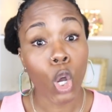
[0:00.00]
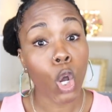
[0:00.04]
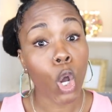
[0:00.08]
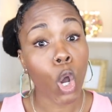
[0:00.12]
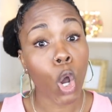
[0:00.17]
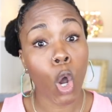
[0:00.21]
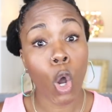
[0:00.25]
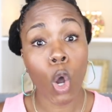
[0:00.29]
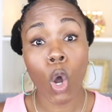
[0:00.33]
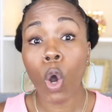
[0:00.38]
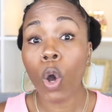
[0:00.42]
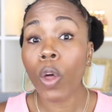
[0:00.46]

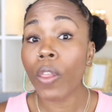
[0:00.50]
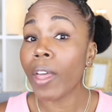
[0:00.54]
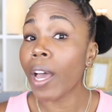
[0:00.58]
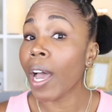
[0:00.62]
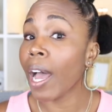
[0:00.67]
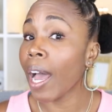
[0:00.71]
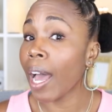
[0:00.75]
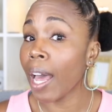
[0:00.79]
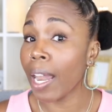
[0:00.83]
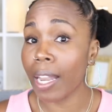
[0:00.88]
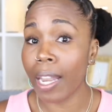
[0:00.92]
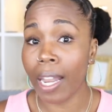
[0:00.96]
Call the
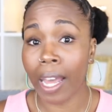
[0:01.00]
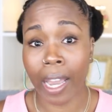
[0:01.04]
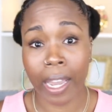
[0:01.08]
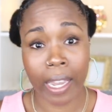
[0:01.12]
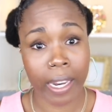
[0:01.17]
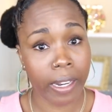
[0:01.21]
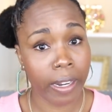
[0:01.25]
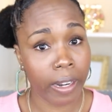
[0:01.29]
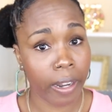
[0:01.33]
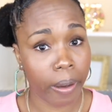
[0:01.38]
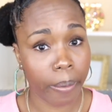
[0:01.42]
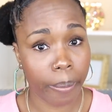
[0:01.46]

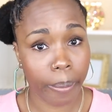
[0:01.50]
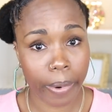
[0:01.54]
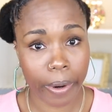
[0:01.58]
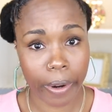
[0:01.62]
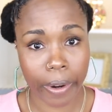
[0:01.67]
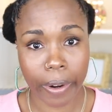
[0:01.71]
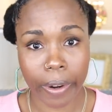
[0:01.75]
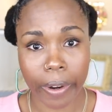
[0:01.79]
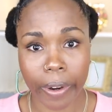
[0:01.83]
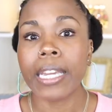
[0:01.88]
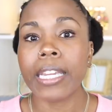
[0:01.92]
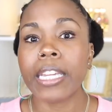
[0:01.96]
hotline number.
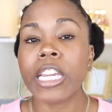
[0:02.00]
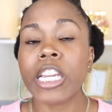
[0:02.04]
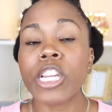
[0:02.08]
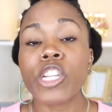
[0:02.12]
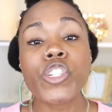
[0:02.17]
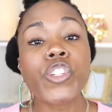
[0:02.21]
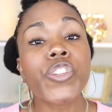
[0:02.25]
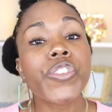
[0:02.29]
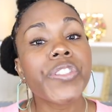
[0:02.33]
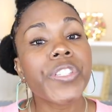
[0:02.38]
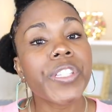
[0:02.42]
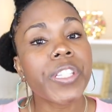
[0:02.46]

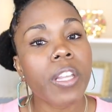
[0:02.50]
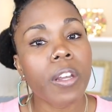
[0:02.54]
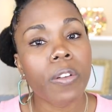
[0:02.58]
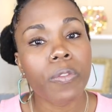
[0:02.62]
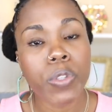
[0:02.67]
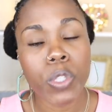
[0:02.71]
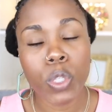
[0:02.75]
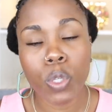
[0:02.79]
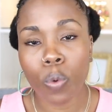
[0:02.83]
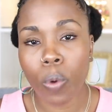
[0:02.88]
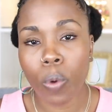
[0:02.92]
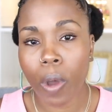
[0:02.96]
Get
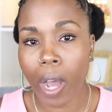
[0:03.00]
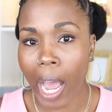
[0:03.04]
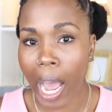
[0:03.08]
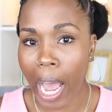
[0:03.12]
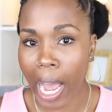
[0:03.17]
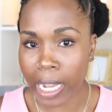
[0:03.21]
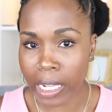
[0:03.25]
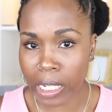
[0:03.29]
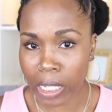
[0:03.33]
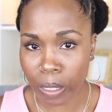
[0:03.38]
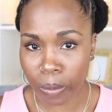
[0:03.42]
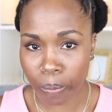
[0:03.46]
yourself to a
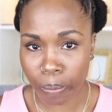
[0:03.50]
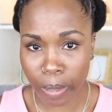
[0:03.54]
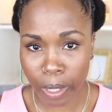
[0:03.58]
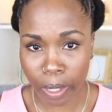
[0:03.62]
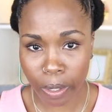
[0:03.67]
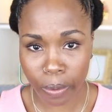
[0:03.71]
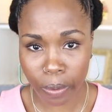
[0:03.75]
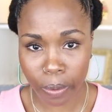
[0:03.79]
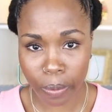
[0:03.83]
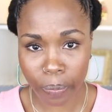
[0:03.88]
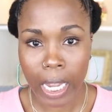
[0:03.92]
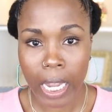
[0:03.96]

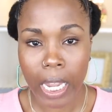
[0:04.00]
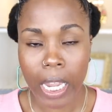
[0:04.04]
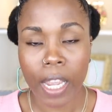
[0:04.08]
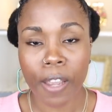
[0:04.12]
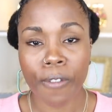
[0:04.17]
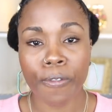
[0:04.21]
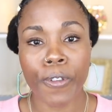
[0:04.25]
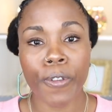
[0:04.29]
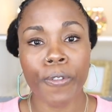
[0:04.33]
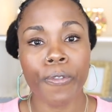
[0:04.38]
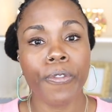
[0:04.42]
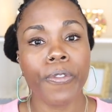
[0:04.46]
hospital.
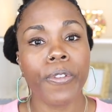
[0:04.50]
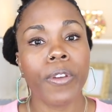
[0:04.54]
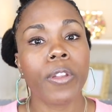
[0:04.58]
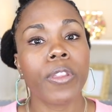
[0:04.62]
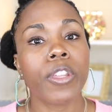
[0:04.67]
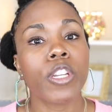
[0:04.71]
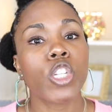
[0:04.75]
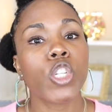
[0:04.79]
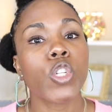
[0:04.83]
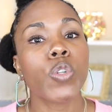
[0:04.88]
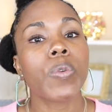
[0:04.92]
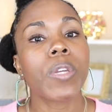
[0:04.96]
If you feel
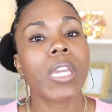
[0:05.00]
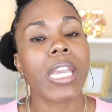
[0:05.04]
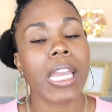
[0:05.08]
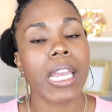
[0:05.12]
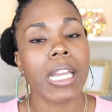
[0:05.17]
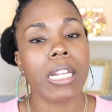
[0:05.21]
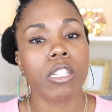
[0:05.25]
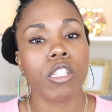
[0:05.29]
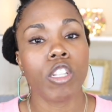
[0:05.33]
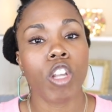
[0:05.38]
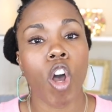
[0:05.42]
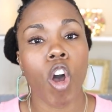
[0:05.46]
that you
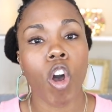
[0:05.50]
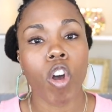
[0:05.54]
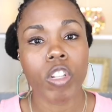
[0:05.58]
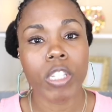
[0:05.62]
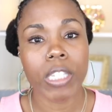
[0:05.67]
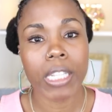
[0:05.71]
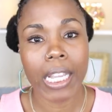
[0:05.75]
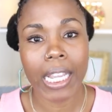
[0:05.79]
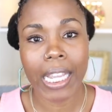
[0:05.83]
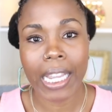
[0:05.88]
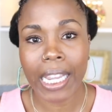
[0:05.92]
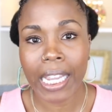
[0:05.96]
can't talk
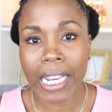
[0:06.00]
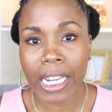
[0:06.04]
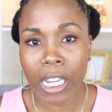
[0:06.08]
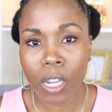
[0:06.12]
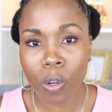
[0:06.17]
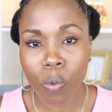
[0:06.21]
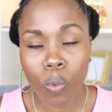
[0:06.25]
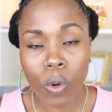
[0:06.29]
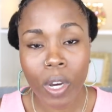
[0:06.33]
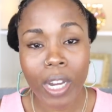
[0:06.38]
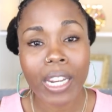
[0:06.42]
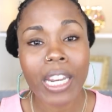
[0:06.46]
to
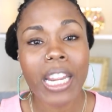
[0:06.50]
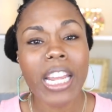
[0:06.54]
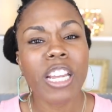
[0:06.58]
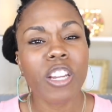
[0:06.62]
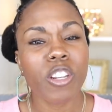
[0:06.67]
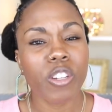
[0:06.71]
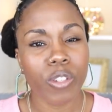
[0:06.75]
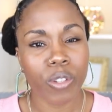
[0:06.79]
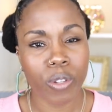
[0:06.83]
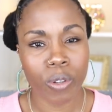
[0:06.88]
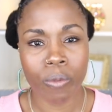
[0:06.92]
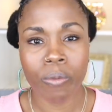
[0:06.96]
anyone,
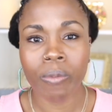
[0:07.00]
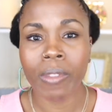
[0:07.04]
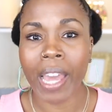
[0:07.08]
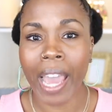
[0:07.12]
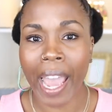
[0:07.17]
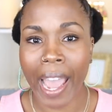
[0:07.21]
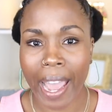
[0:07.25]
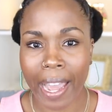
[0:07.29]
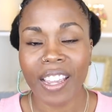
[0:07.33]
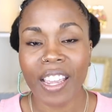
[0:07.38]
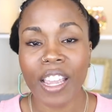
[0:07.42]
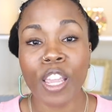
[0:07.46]
do
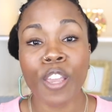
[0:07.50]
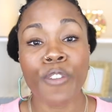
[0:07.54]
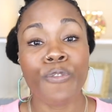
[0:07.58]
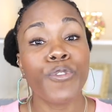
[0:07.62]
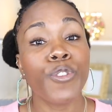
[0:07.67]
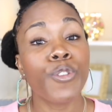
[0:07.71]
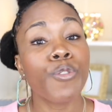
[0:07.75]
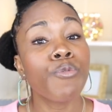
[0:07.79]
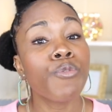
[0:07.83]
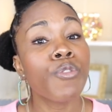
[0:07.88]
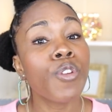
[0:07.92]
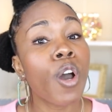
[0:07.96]
that. If
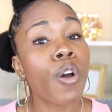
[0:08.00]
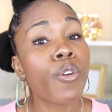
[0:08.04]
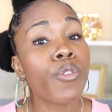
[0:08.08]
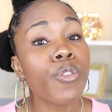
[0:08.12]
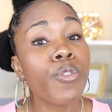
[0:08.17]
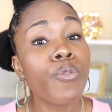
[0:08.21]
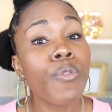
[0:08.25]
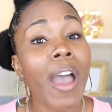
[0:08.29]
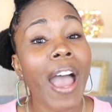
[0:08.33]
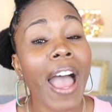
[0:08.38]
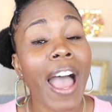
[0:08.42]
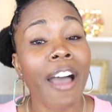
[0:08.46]
you know
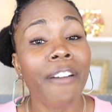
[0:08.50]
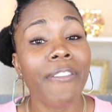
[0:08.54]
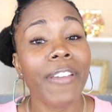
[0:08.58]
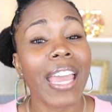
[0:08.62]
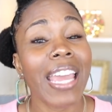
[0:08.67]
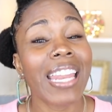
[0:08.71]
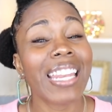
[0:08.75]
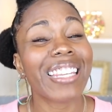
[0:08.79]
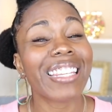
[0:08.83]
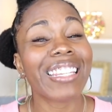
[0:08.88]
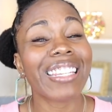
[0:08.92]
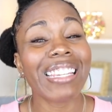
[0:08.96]
you have
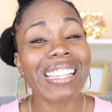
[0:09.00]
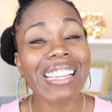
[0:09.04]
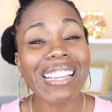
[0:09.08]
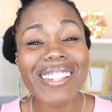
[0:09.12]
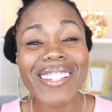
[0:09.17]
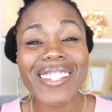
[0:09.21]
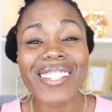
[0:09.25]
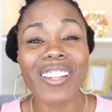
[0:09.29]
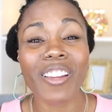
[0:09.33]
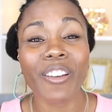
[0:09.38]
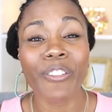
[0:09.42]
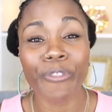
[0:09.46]
at
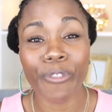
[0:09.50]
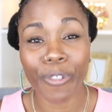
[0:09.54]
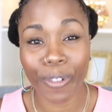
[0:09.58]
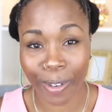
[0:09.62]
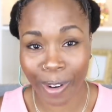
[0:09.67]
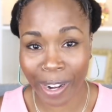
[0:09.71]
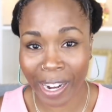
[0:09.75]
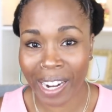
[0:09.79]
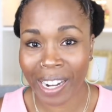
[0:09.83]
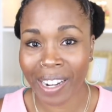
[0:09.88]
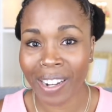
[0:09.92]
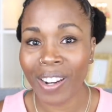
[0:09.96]
least a
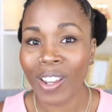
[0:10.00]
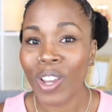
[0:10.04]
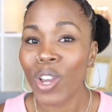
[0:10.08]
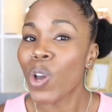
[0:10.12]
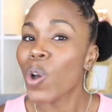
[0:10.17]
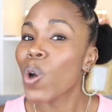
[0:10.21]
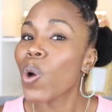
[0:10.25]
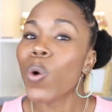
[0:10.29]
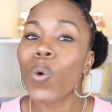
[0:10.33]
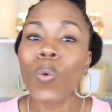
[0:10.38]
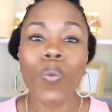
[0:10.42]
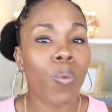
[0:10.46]
friend
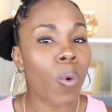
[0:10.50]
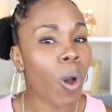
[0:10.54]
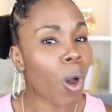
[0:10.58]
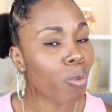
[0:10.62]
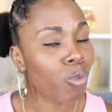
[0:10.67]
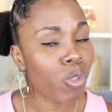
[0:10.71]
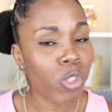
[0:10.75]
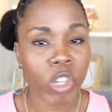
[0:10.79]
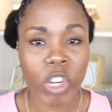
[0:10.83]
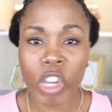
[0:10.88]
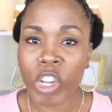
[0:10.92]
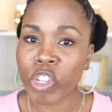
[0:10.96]
who
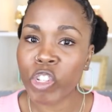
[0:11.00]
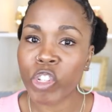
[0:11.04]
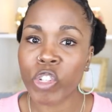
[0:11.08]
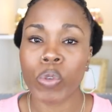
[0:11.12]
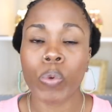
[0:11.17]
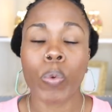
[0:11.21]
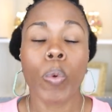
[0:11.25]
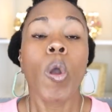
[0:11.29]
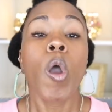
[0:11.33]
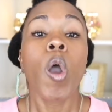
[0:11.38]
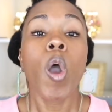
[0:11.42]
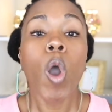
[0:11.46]
won't judge
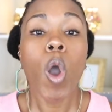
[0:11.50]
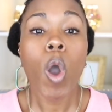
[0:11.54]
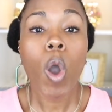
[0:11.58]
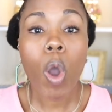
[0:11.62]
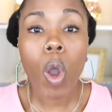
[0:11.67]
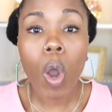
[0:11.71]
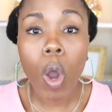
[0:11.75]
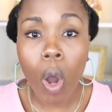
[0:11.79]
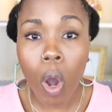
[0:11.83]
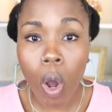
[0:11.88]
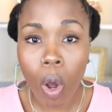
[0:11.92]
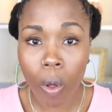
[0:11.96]
you,
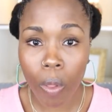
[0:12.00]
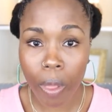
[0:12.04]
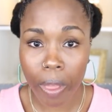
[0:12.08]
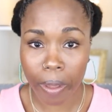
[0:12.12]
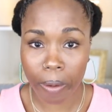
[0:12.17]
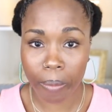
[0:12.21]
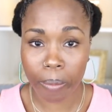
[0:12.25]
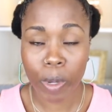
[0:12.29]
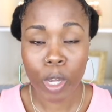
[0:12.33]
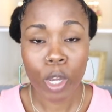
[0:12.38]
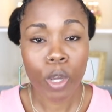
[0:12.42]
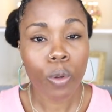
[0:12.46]
call
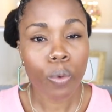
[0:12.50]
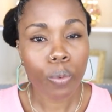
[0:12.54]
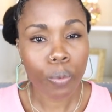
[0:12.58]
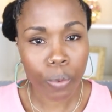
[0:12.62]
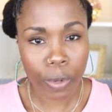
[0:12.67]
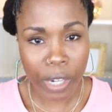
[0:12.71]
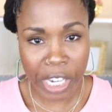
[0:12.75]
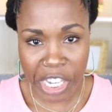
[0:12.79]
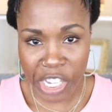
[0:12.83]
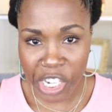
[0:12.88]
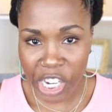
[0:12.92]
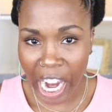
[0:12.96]
them,
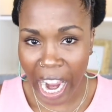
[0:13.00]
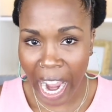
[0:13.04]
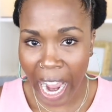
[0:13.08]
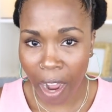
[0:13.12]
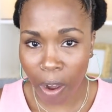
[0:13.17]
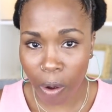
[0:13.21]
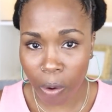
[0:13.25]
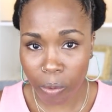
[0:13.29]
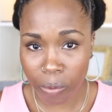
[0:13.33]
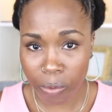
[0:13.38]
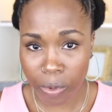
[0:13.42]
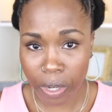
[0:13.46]
reach
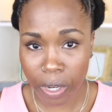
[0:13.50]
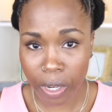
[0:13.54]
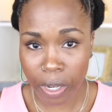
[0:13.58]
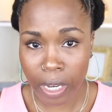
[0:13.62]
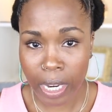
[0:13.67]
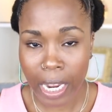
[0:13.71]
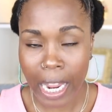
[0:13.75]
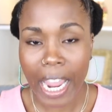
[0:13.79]
out.